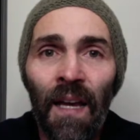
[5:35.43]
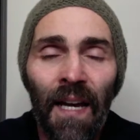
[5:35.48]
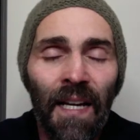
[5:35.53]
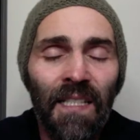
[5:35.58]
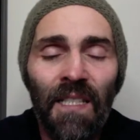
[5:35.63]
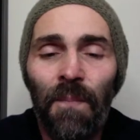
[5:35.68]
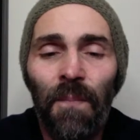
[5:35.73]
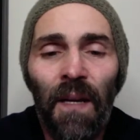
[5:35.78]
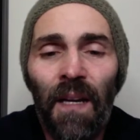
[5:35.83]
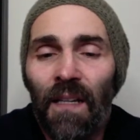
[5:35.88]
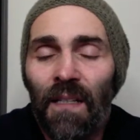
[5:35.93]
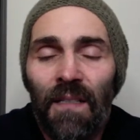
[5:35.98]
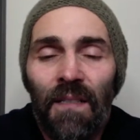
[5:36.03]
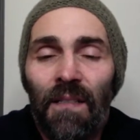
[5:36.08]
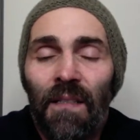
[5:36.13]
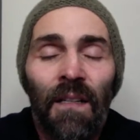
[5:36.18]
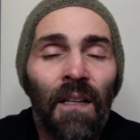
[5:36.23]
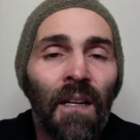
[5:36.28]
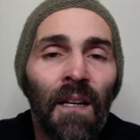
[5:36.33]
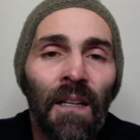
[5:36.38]
it's a
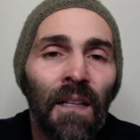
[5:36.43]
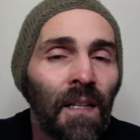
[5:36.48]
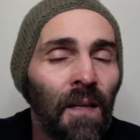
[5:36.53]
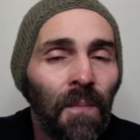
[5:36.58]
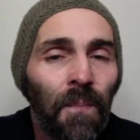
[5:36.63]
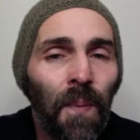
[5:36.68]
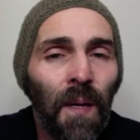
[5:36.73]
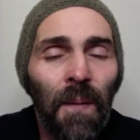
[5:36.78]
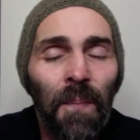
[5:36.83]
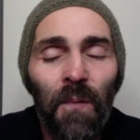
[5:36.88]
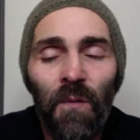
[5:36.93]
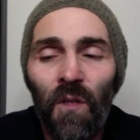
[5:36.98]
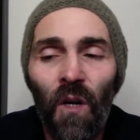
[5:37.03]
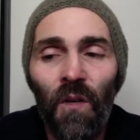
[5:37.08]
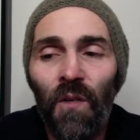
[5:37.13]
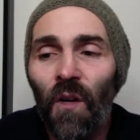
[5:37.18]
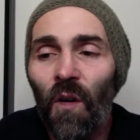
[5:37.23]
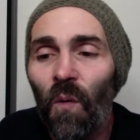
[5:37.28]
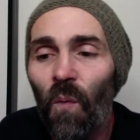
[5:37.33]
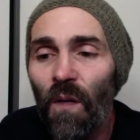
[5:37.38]
mess. The people
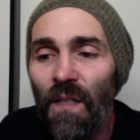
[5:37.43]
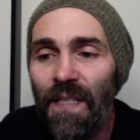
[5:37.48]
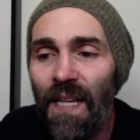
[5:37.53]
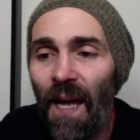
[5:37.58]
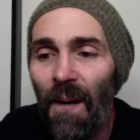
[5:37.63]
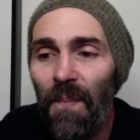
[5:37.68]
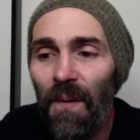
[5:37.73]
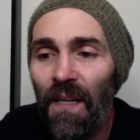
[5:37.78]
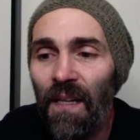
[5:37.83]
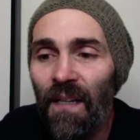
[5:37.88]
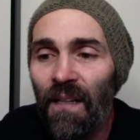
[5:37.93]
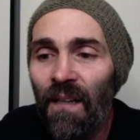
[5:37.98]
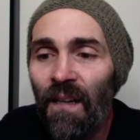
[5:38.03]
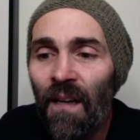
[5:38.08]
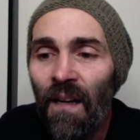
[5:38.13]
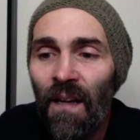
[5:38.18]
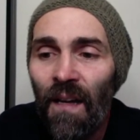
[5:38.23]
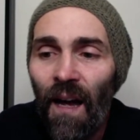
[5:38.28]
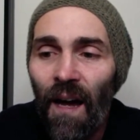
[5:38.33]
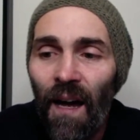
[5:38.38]
don't know what's happening.
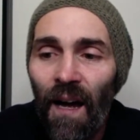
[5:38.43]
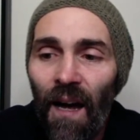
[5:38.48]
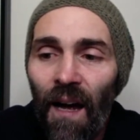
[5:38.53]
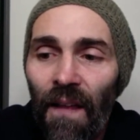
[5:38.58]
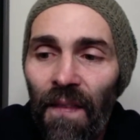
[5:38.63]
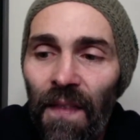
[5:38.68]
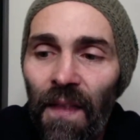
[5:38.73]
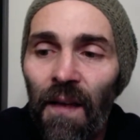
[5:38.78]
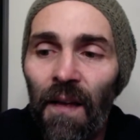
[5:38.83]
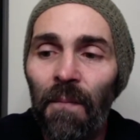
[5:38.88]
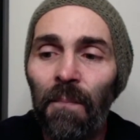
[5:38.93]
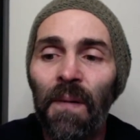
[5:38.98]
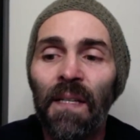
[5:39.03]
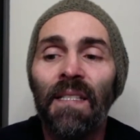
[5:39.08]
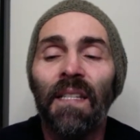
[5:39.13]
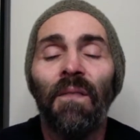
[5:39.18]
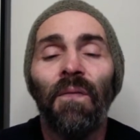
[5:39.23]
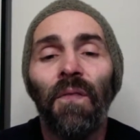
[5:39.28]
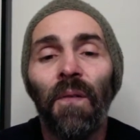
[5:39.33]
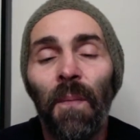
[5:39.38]
The
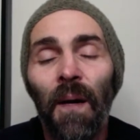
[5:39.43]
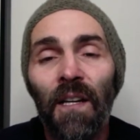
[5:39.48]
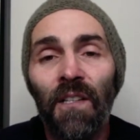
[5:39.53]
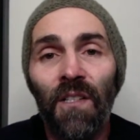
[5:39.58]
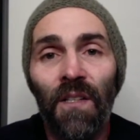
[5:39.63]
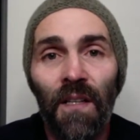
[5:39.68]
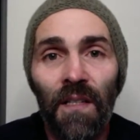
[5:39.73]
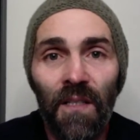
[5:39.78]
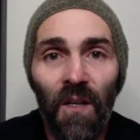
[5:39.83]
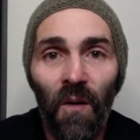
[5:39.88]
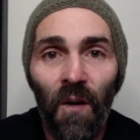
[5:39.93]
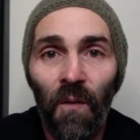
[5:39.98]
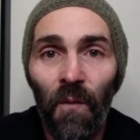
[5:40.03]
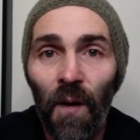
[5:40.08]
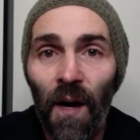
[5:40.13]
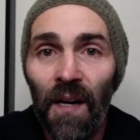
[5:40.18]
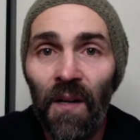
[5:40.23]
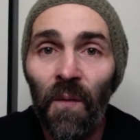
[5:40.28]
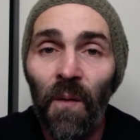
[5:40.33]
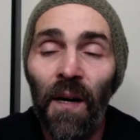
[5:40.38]
misinformation that's going
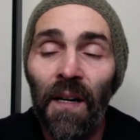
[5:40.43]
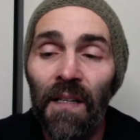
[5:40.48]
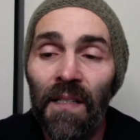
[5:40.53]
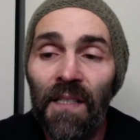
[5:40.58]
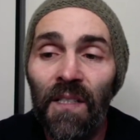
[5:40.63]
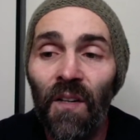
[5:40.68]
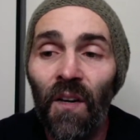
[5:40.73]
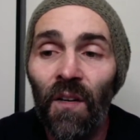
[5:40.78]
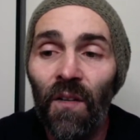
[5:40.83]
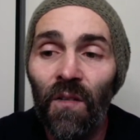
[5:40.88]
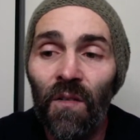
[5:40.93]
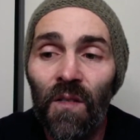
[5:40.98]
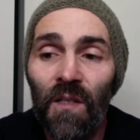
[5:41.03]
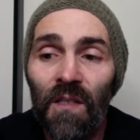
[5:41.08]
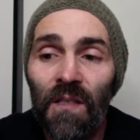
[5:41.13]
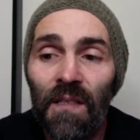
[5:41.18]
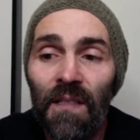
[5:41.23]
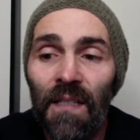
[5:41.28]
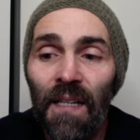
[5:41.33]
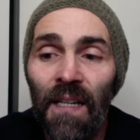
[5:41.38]
around in
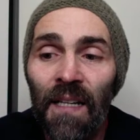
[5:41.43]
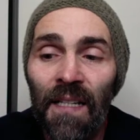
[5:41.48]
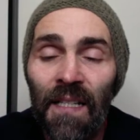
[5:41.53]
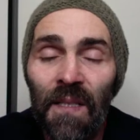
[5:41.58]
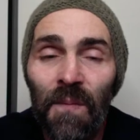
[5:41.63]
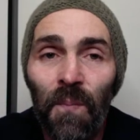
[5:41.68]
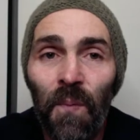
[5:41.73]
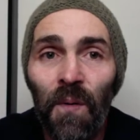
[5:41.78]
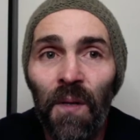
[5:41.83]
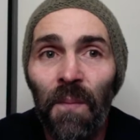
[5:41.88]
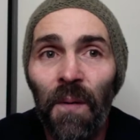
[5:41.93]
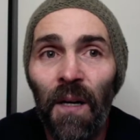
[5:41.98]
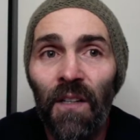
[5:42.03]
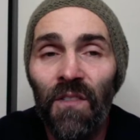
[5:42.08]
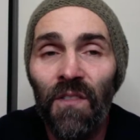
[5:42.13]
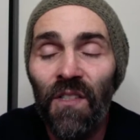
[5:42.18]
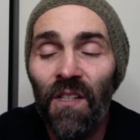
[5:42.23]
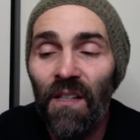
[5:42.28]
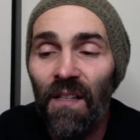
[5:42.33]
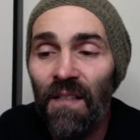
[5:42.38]
circles is pretty
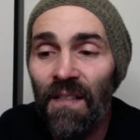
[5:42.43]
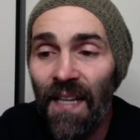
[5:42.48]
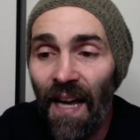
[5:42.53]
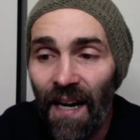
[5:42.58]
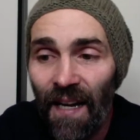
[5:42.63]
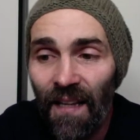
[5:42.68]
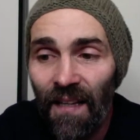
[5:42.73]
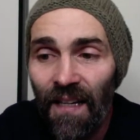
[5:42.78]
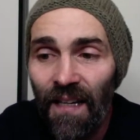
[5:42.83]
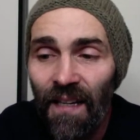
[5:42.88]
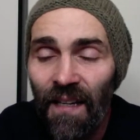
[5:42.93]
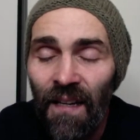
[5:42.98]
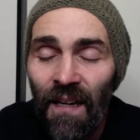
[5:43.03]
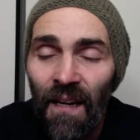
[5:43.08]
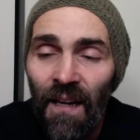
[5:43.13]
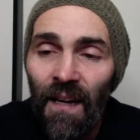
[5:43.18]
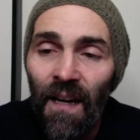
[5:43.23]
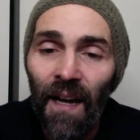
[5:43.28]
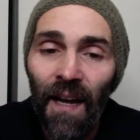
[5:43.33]
much daily.